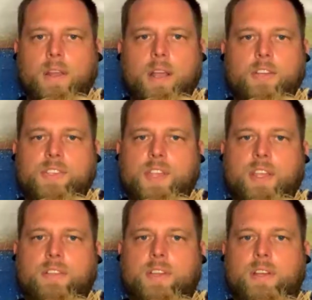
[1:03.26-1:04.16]
And I just
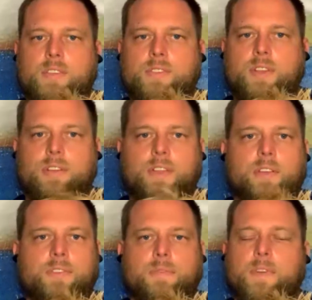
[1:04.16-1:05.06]
thank Sierra
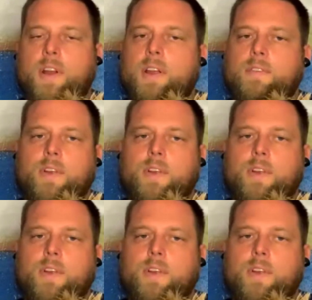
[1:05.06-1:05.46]
Delta very,